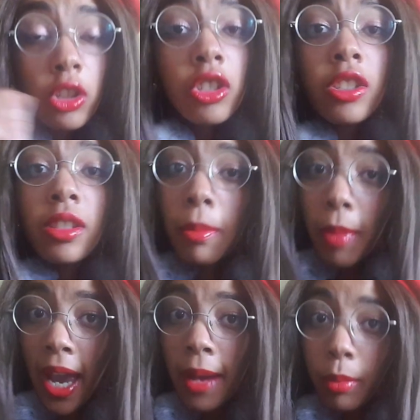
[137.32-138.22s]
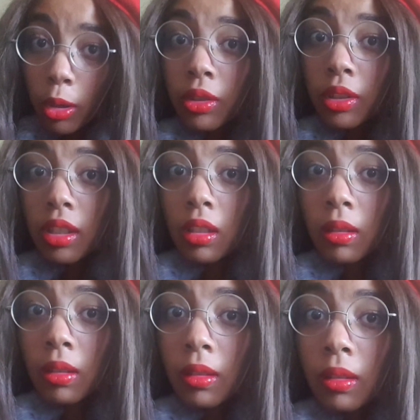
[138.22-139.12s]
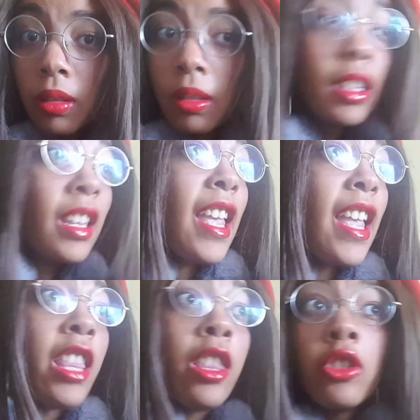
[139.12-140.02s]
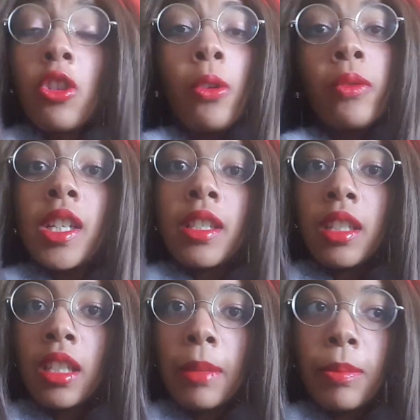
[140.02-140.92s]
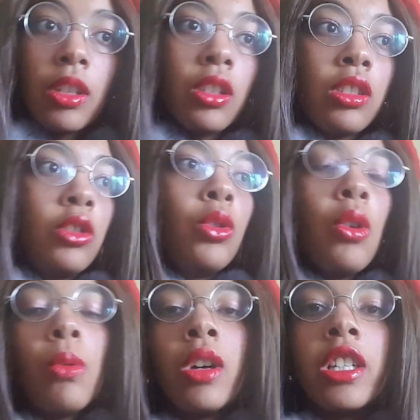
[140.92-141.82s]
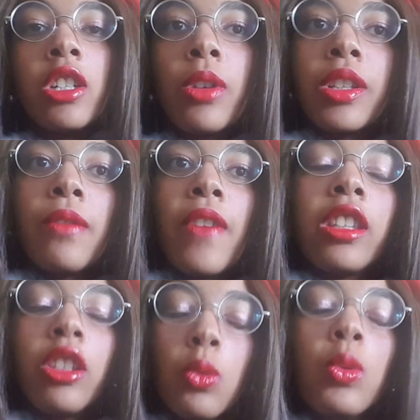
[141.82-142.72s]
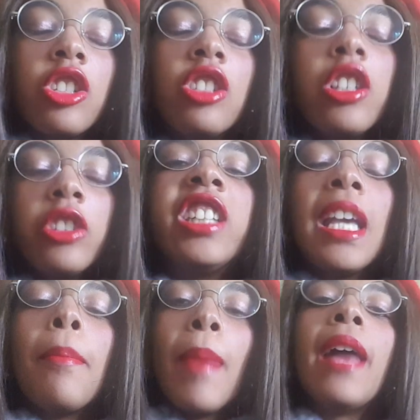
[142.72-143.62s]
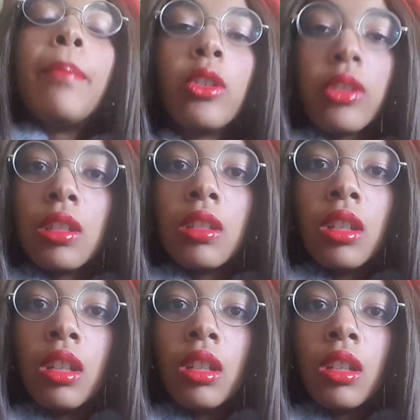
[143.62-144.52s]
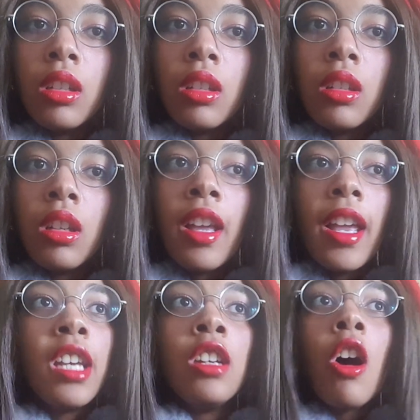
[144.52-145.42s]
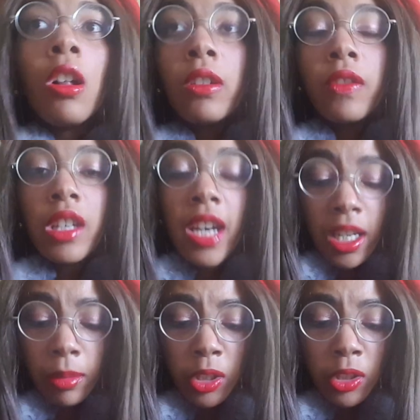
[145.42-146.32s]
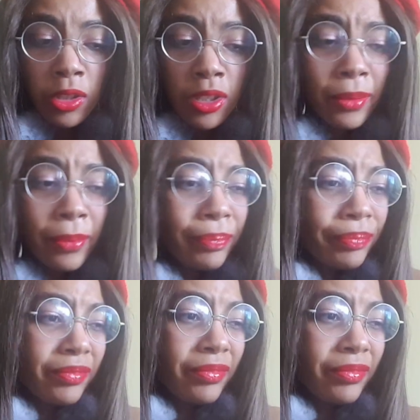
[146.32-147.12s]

You're just a bad person. And there's no fixing it, because you don't want to address the fact that you were just literally a bad person. And all of the neckbeards